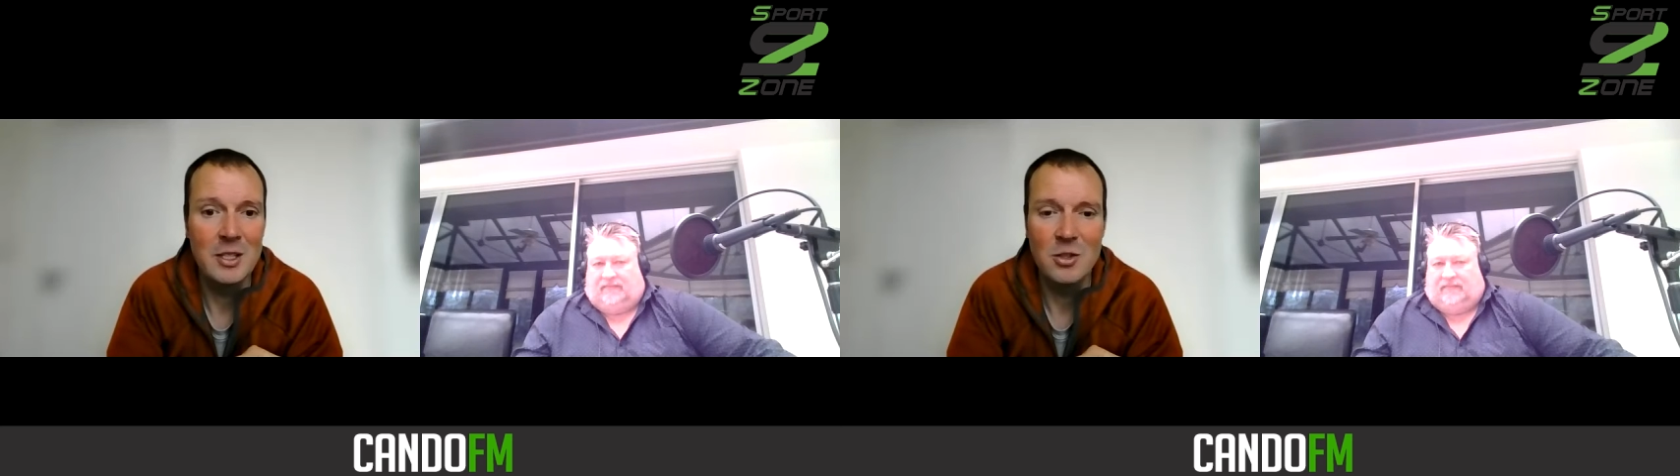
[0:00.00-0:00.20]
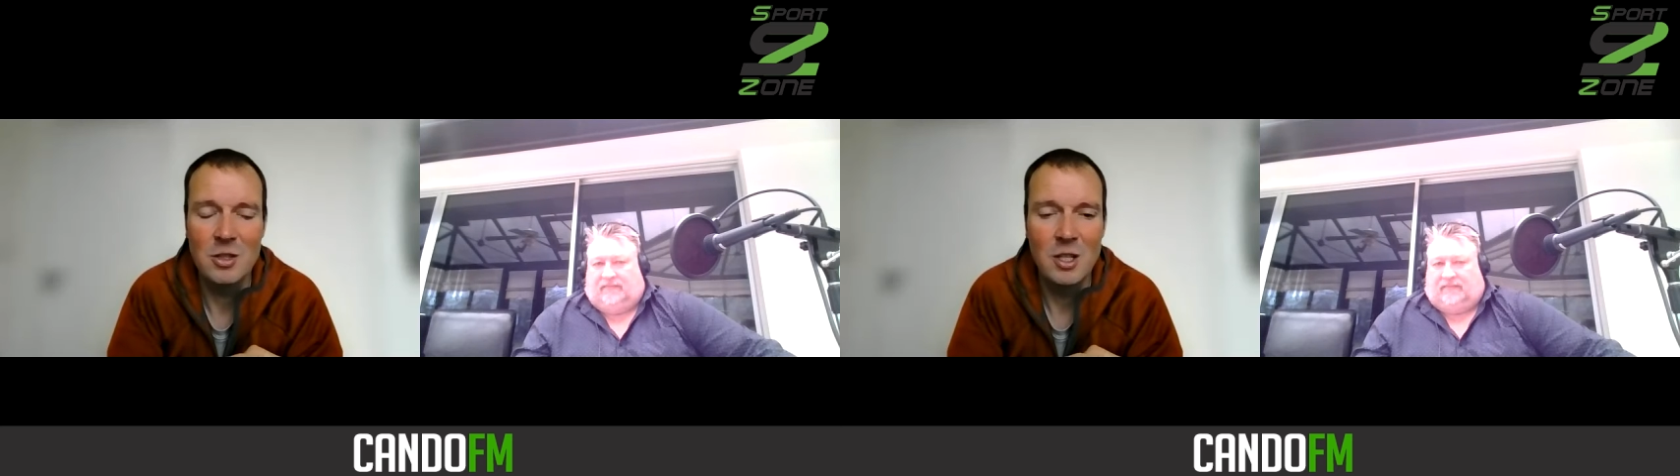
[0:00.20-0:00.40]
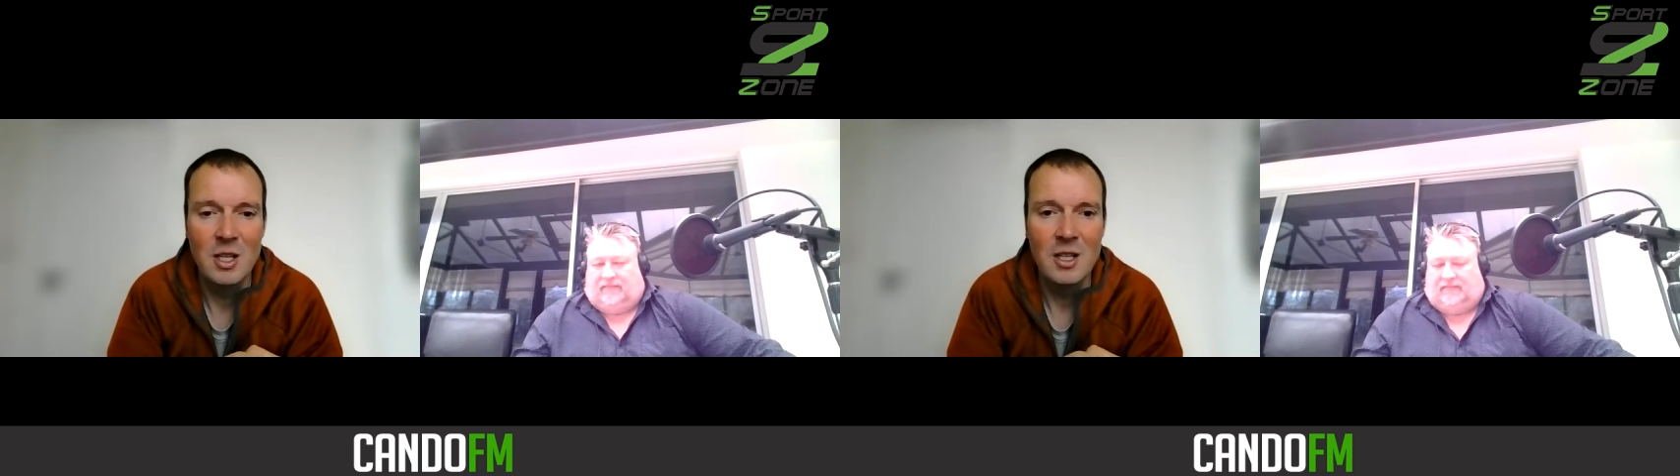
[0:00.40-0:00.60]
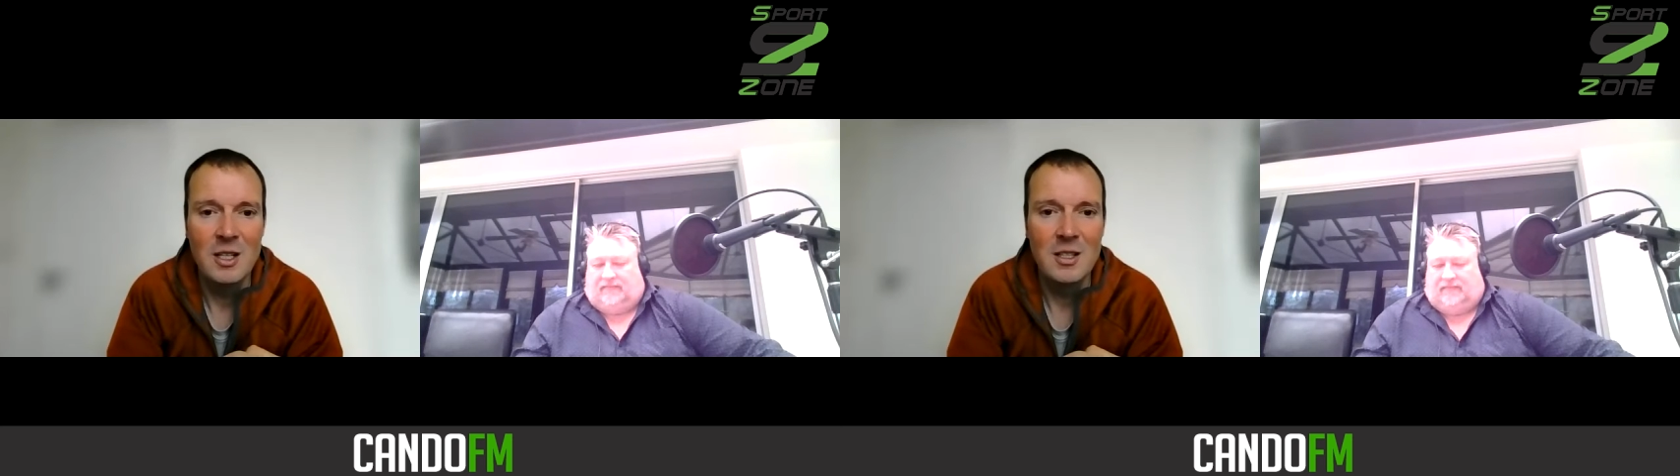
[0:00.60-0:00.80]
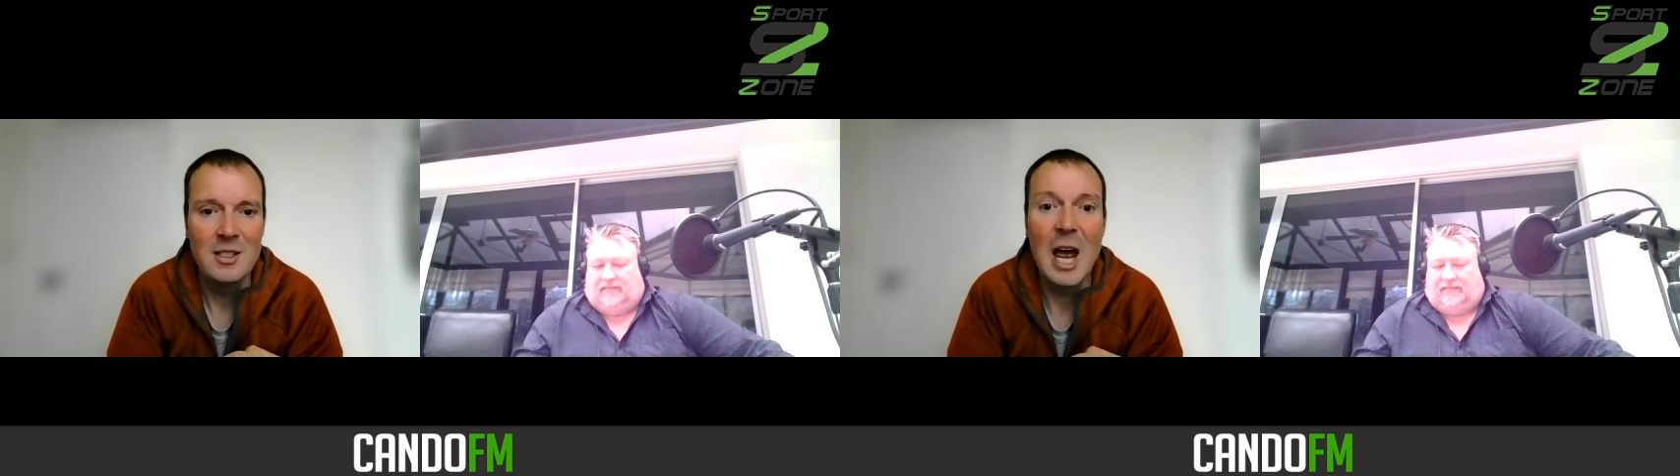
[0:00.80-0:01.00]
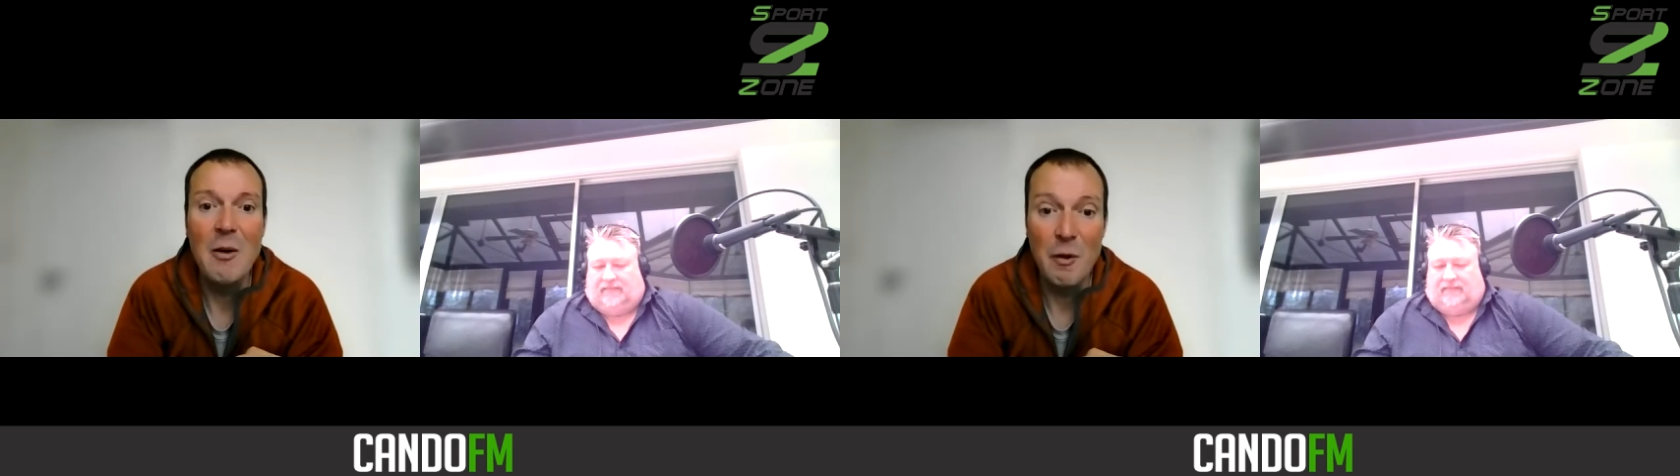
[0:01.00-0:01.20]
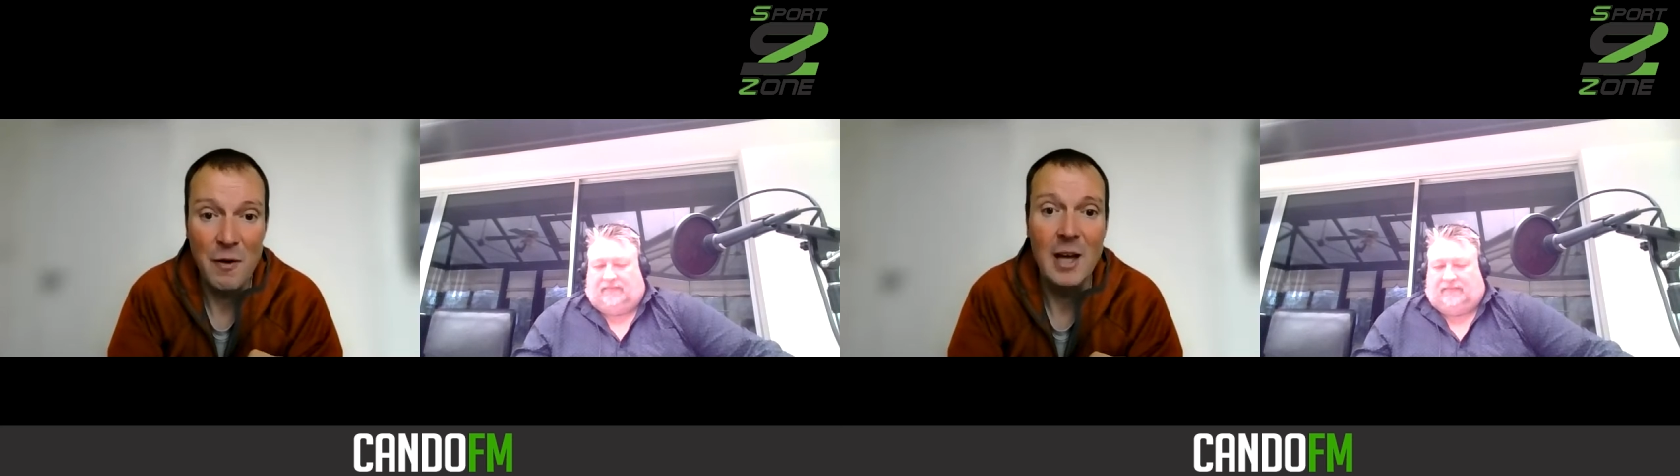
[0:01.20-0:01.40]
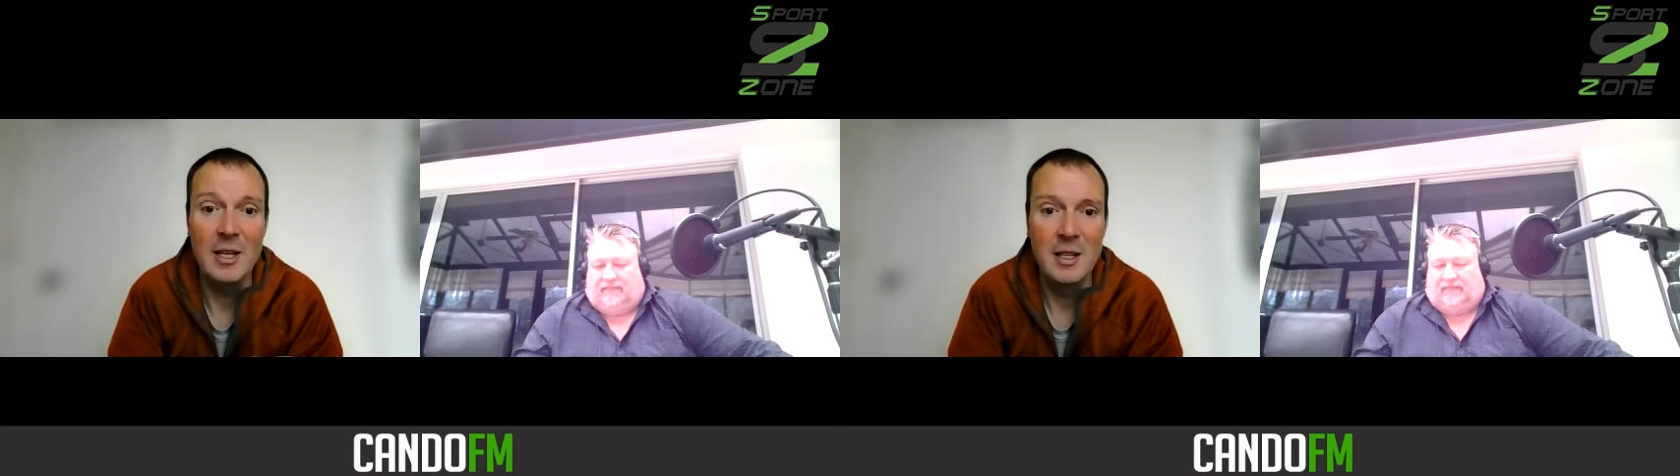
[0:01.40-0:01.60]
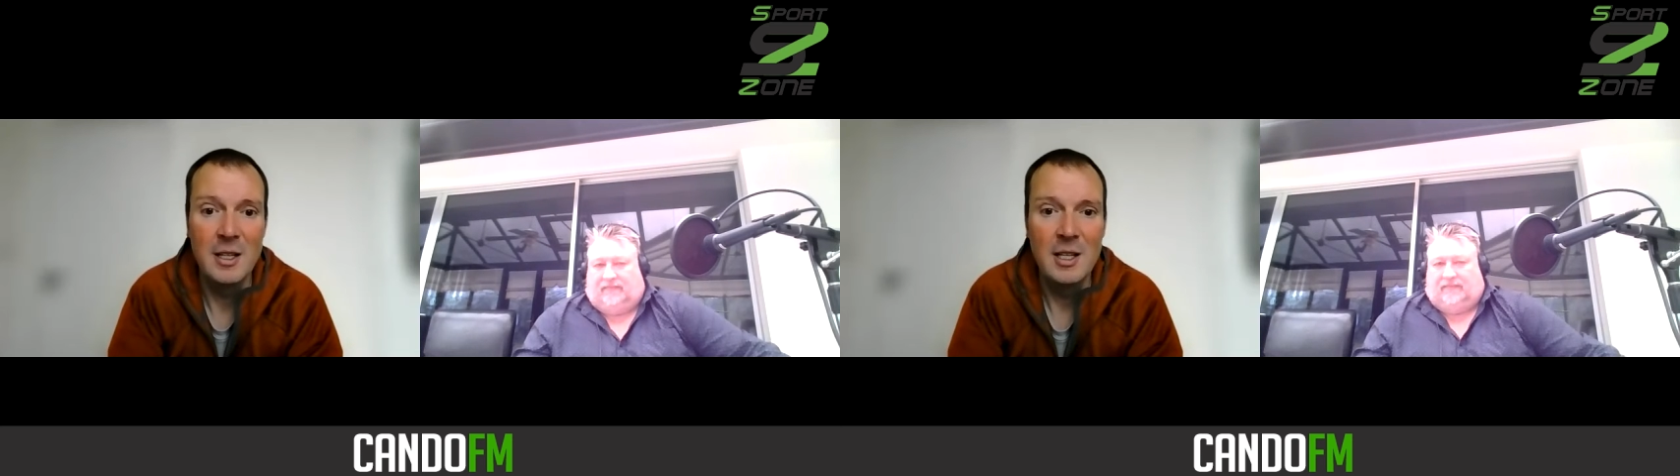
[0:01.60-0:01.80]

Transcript: just terrifying.